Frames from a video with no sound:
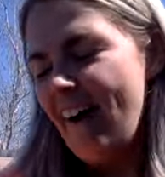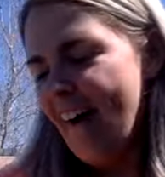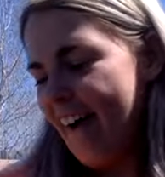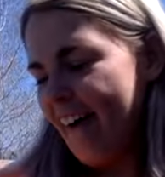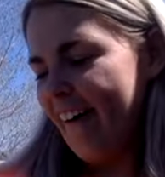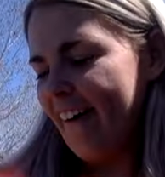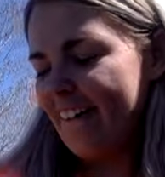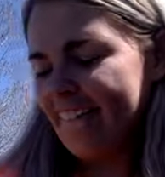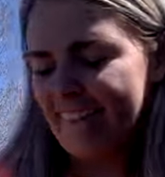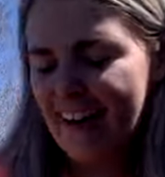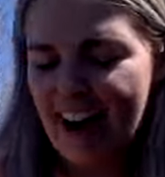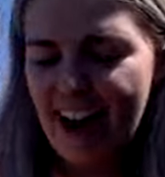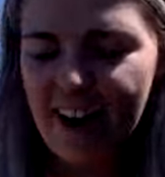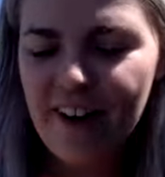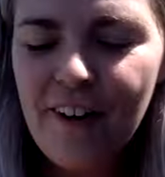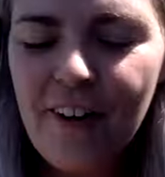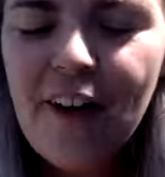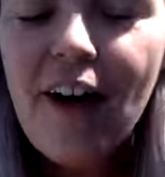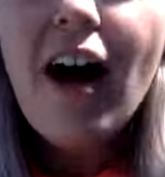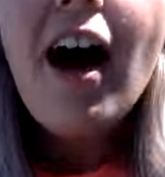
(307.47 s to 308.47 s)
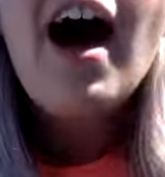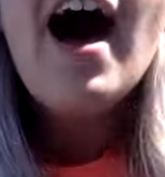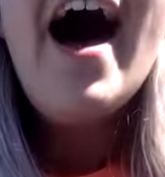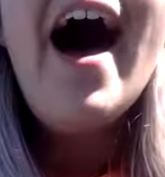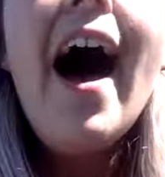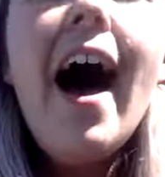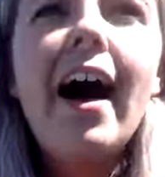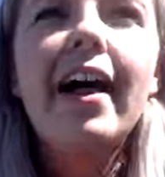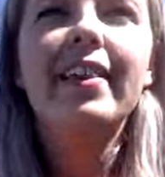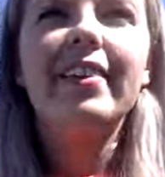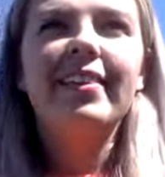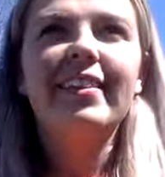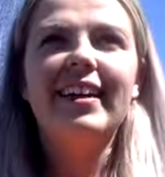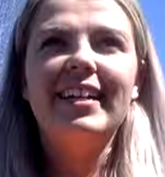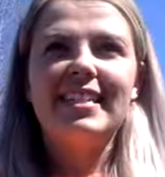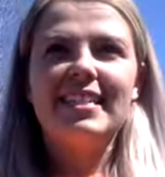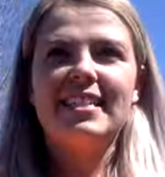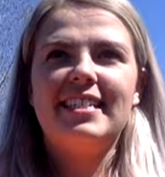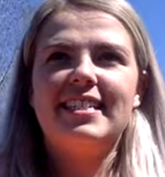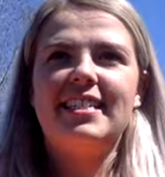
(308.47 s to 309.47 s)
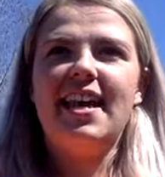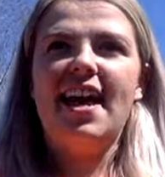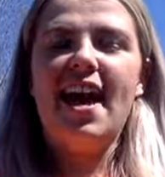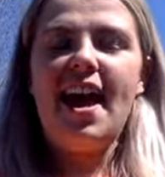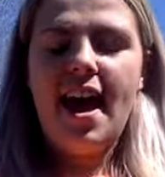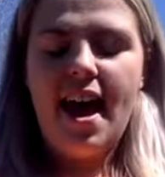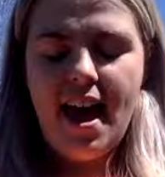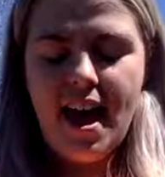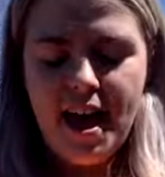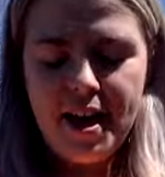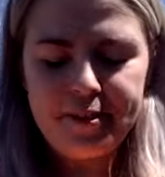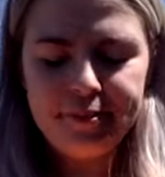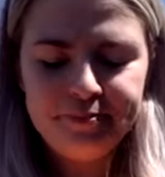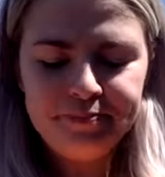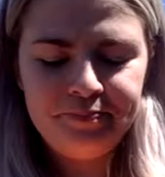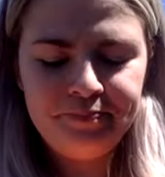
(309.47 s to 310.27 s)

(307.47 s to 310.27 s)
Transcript: All right, let's say,